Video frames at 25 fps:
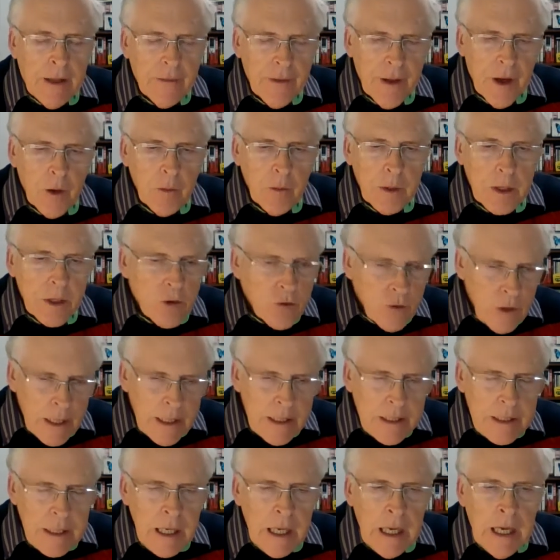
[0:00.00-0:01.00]
That would be
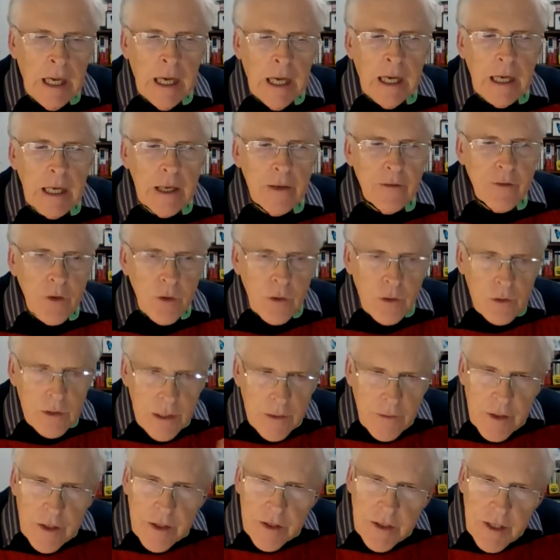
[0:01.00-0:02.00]
great. If you
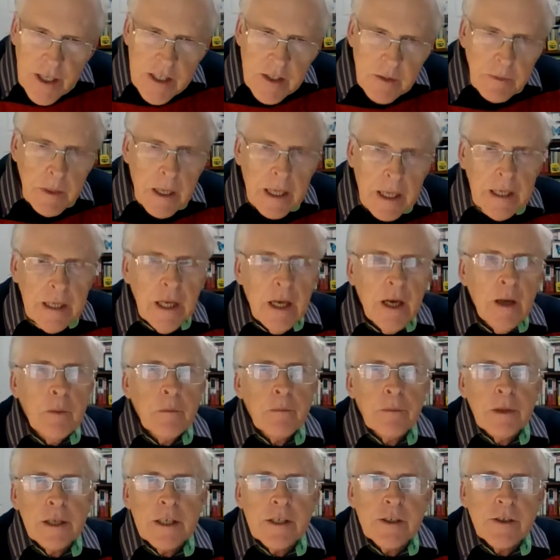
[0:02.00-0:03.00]
live in Tasmania,
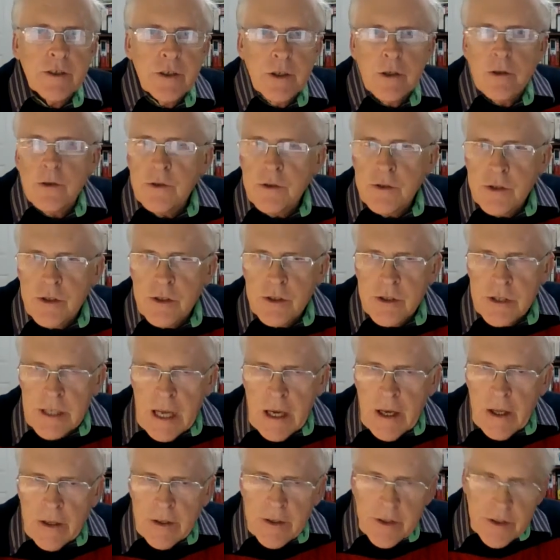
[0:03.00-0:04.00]
please use the
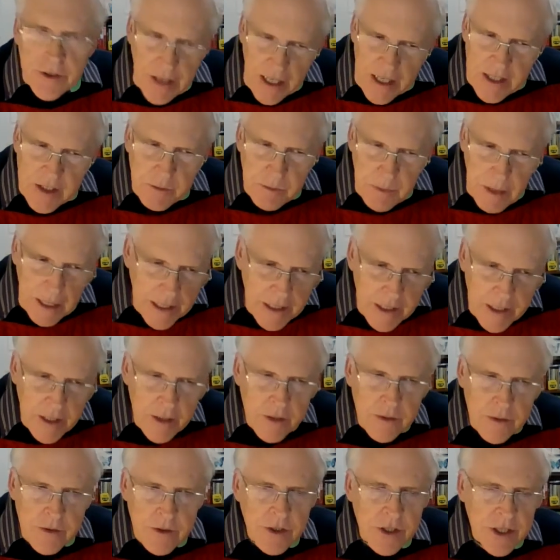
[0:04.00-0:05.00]

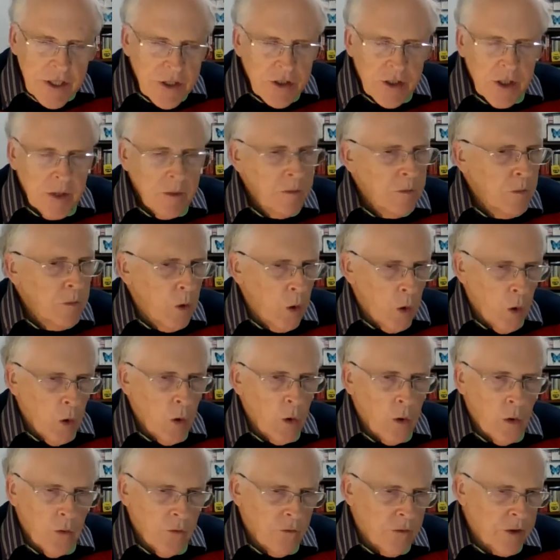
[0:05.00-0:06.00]
Tasmanian system
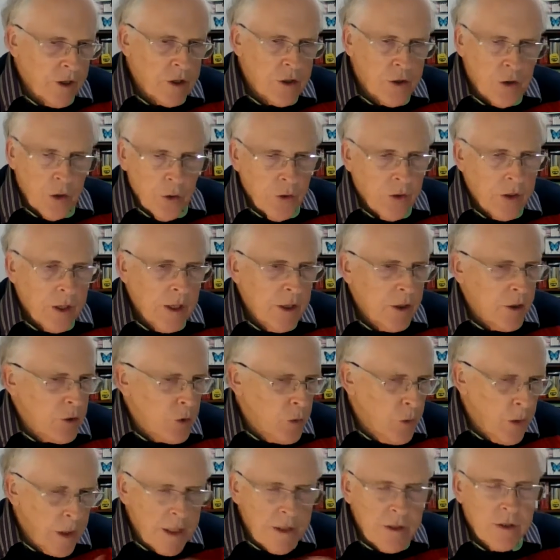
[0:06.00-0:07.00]
or Victoria,
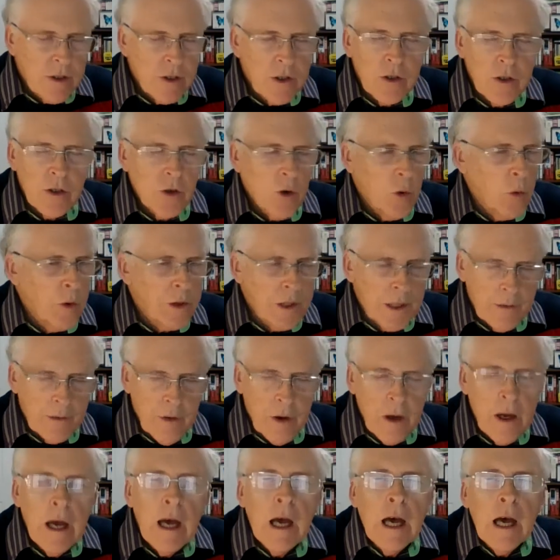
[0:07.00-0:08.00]
Queensland, or
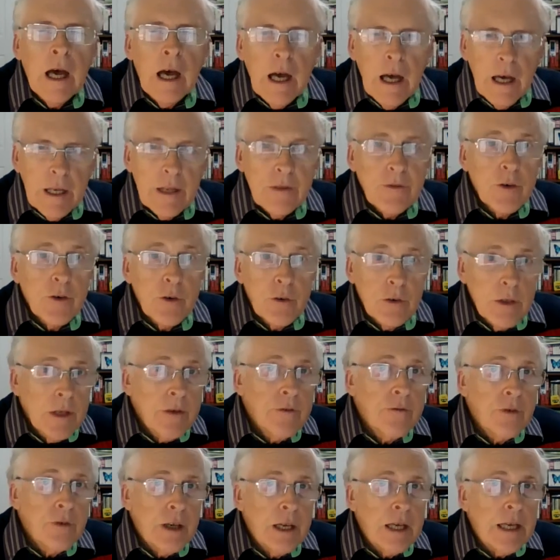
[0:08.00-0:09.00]
whatever. And if you
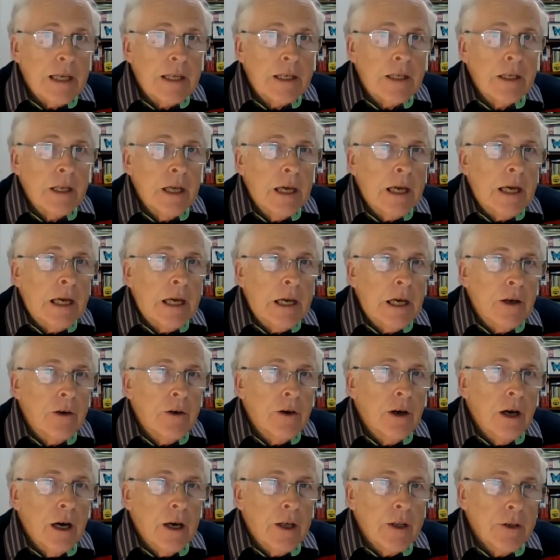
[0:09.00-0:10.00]
live in
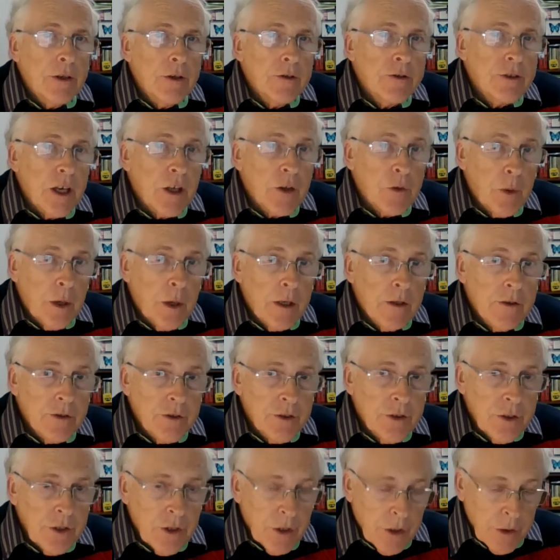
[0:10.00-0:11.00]
New South
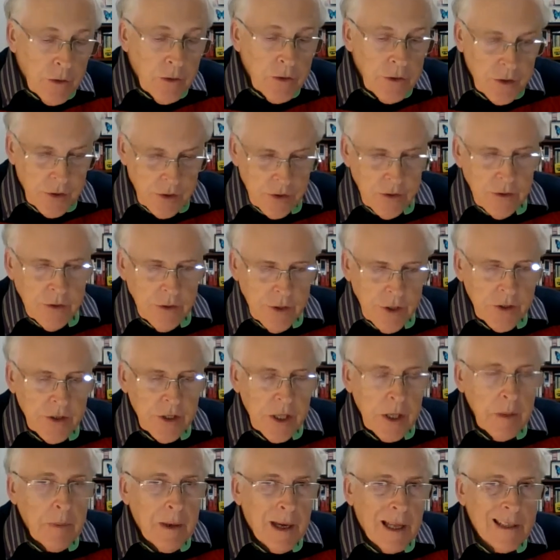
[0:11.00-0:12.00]
Wales, use the
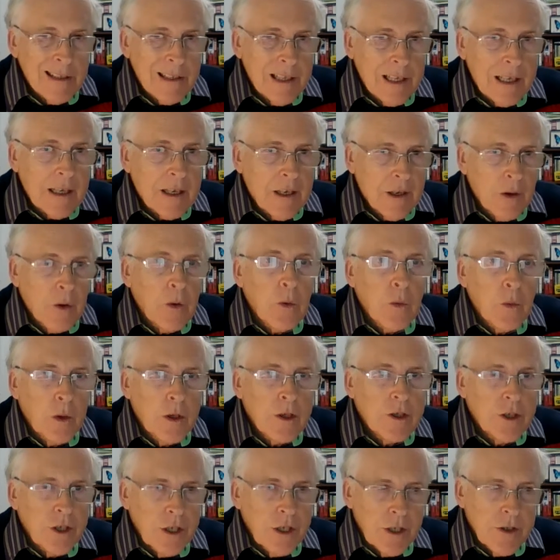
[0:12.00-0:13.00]
CPAT link,
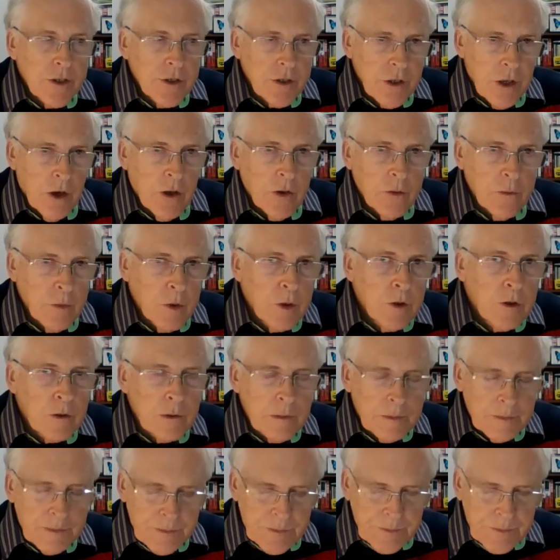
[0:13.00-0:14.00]
which is on Moodle.